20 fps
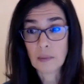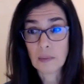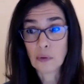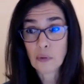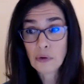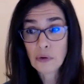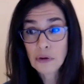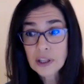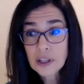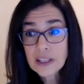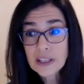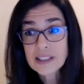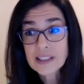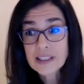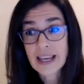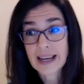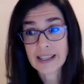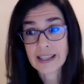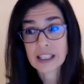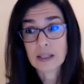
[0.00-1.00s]
really
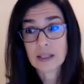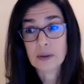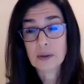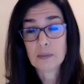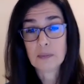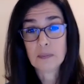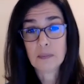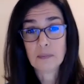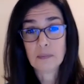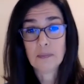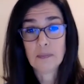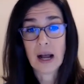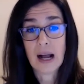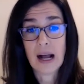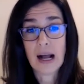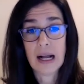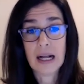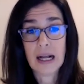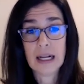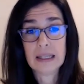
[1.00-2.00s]
psyched
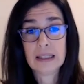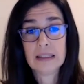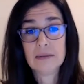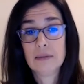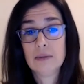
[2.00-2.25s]
to